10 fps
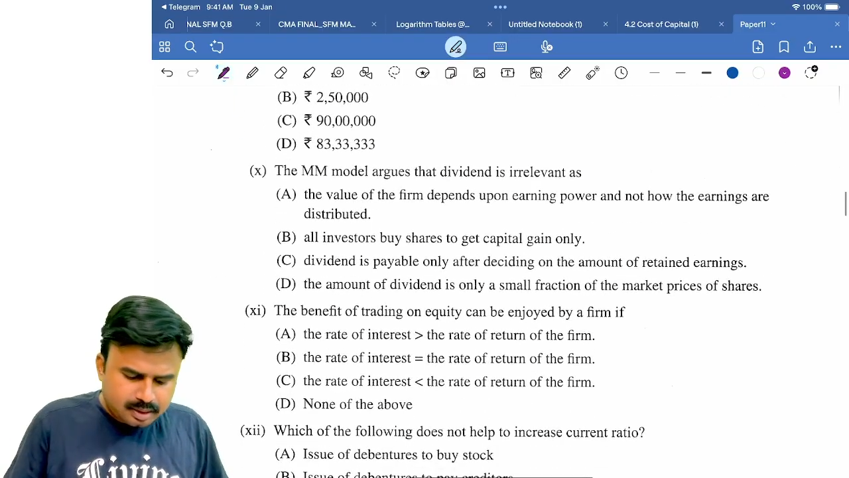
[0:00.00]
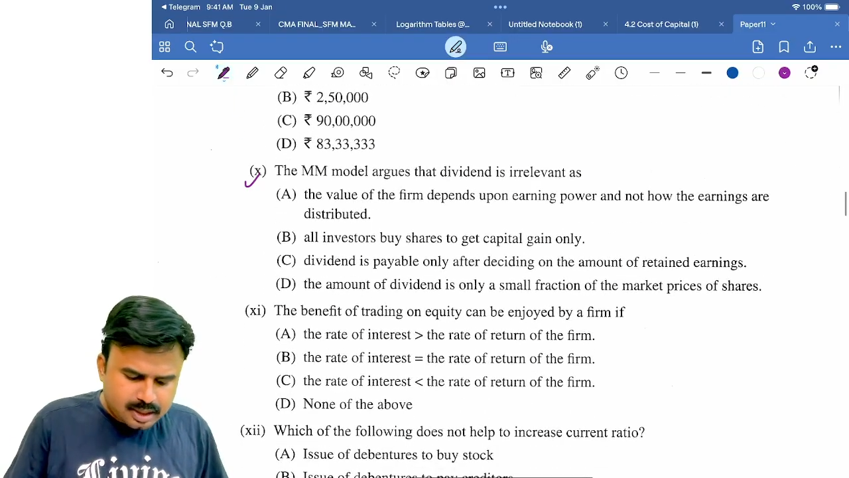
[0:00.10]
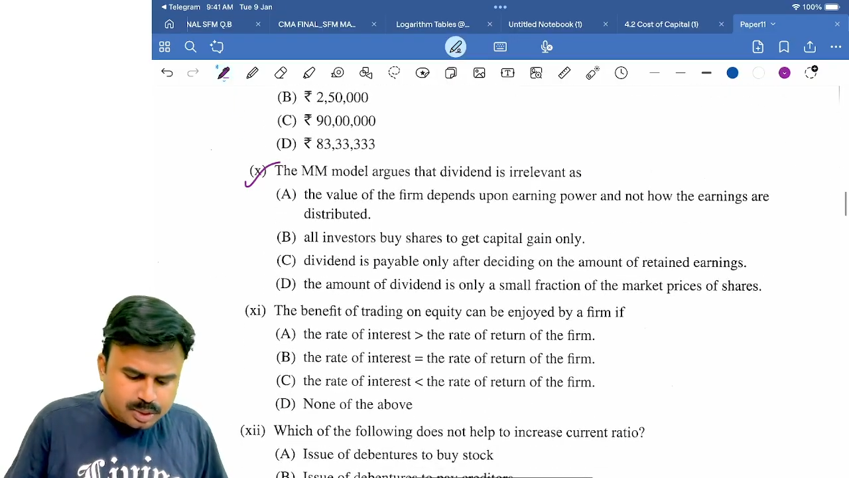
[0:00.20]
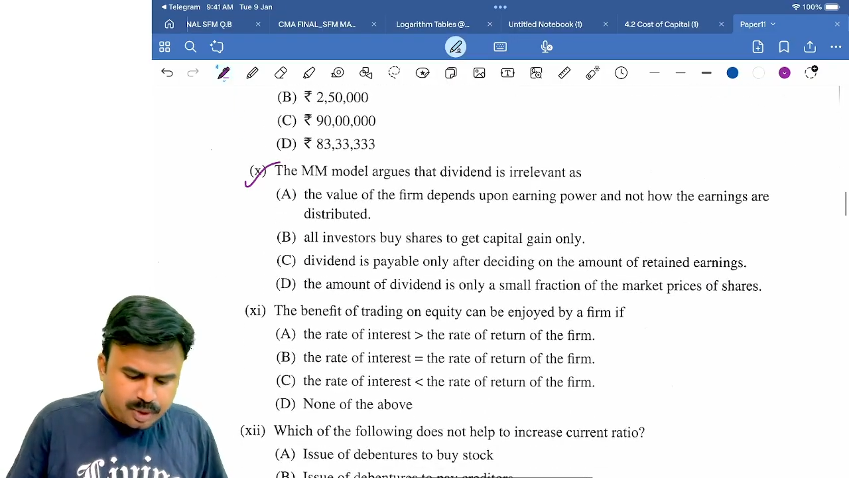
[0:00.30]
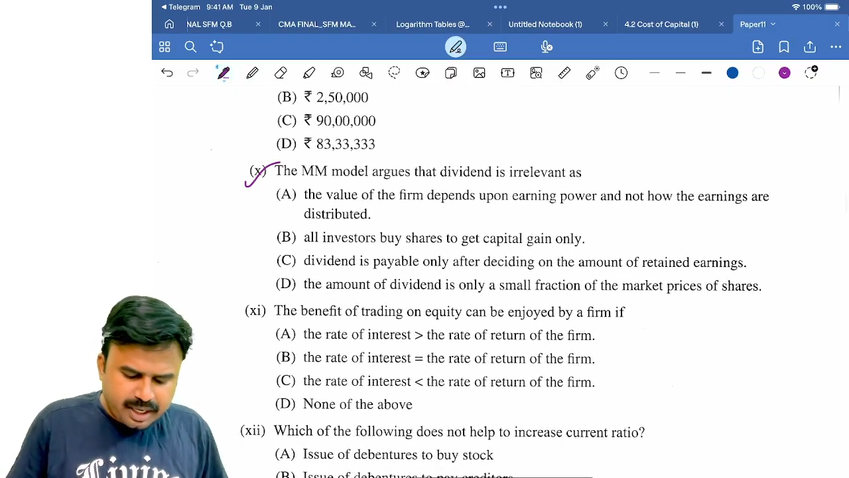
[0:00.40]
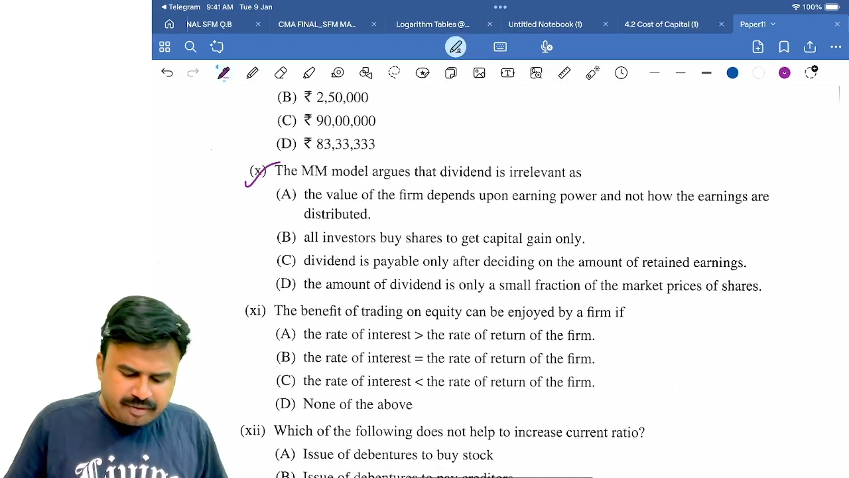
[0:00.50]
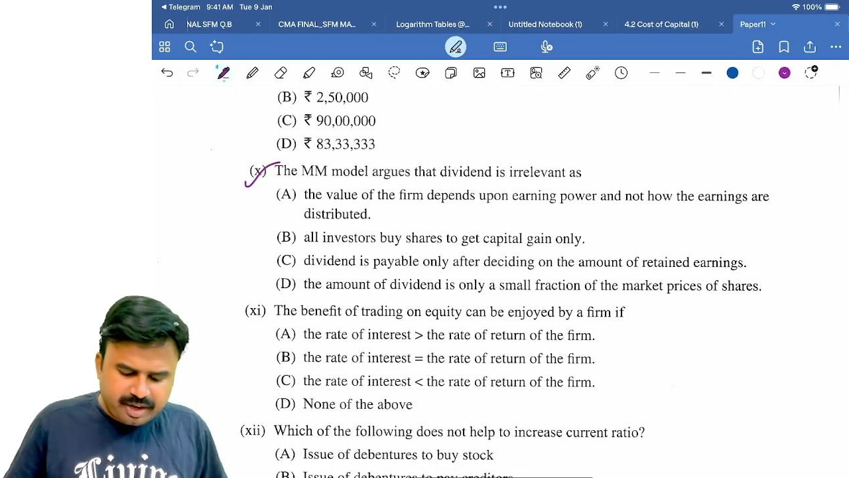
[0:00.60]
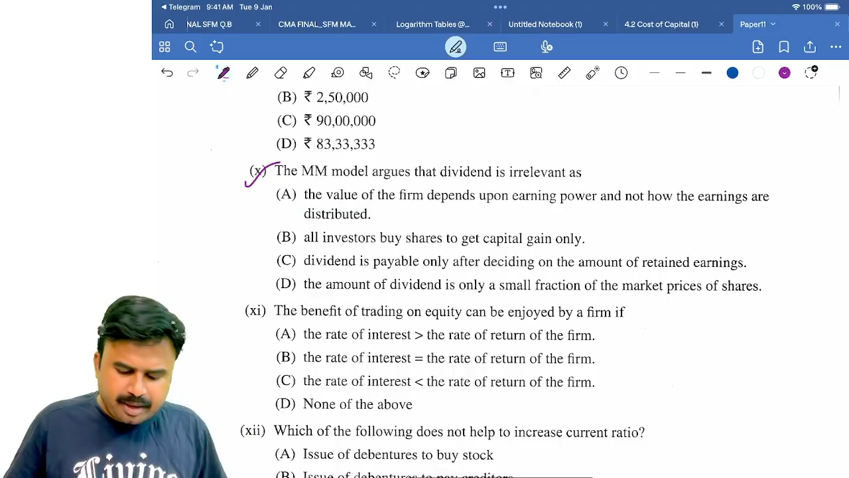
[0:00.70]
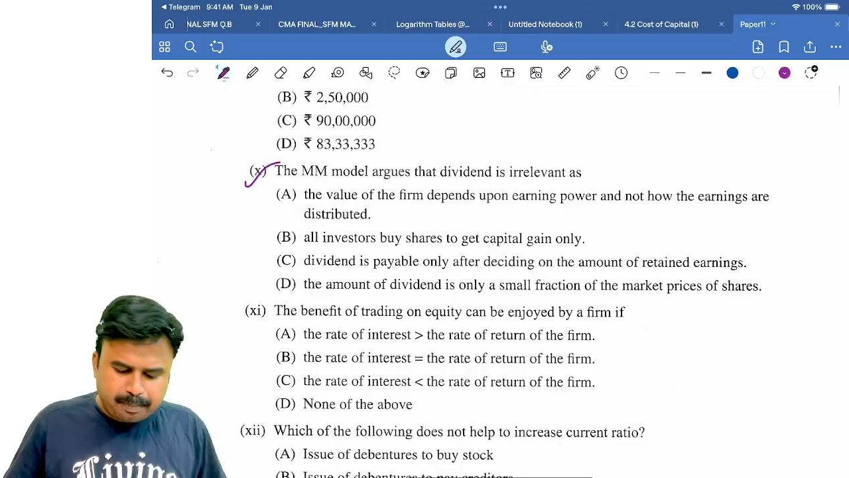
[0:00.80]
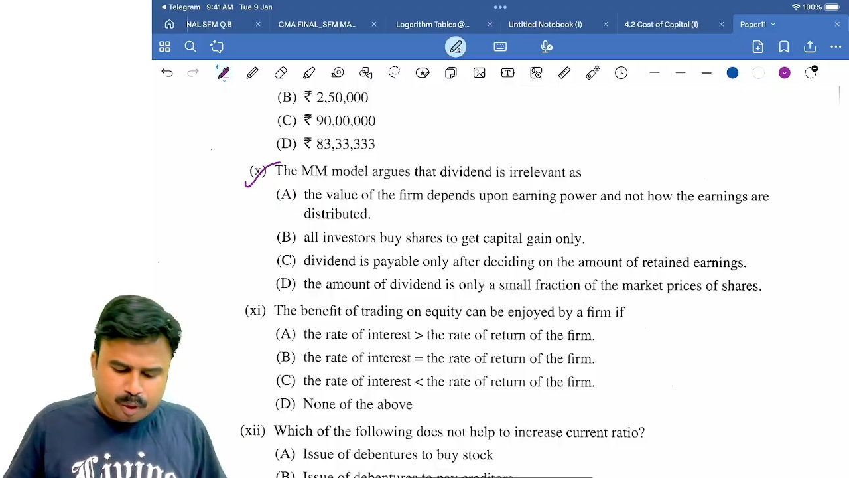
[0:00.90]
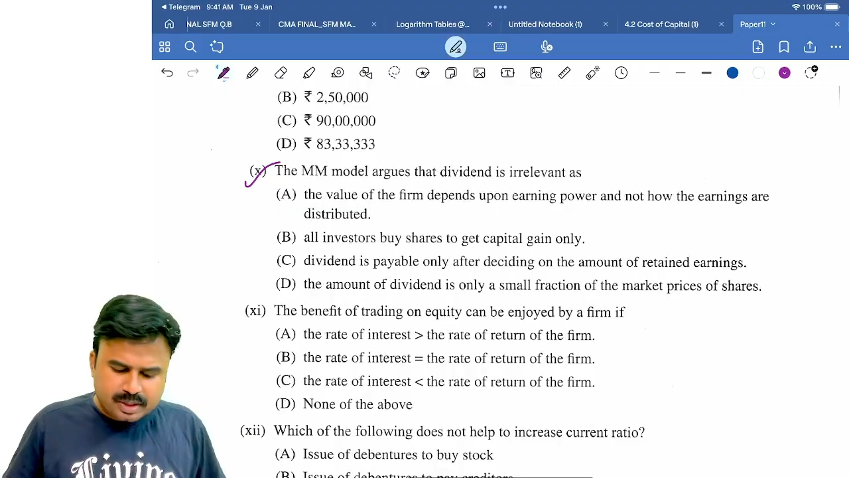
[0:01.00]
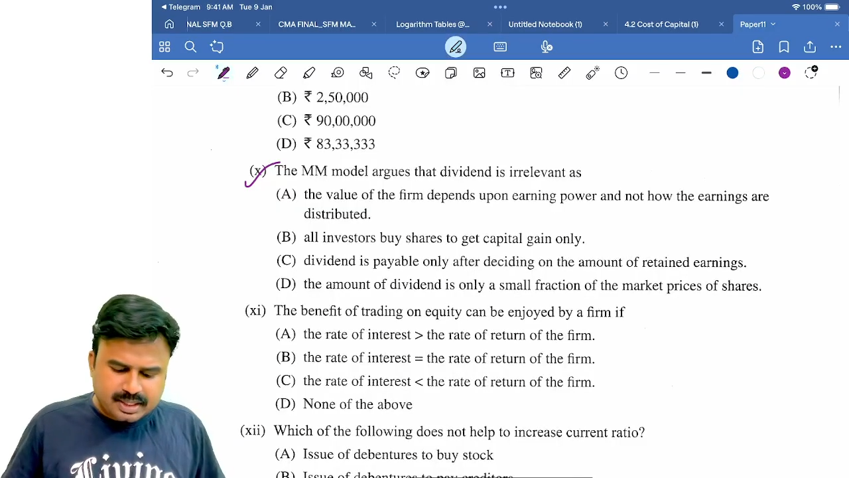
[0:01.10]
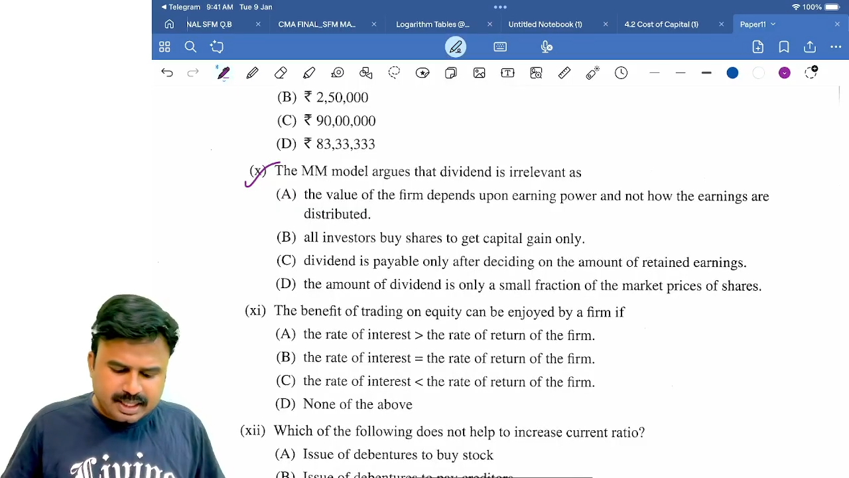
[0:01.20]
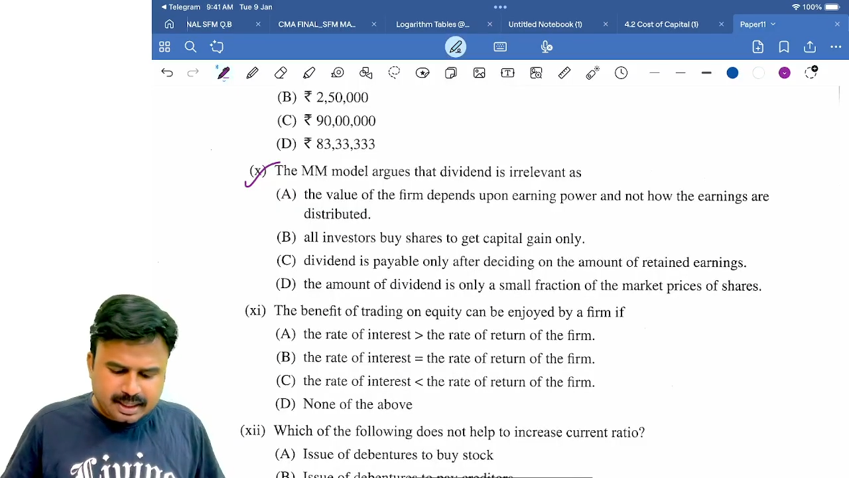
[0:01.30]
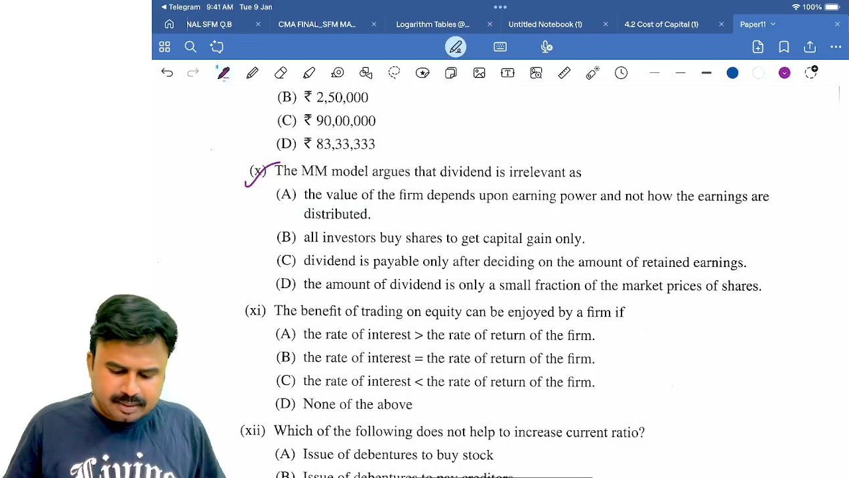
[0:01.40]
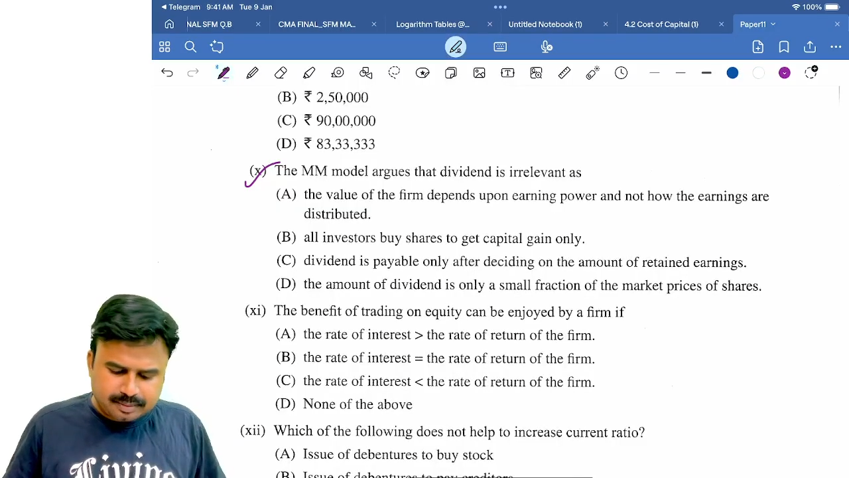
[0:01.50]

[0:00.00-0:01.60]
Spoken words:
This one, dividend policy.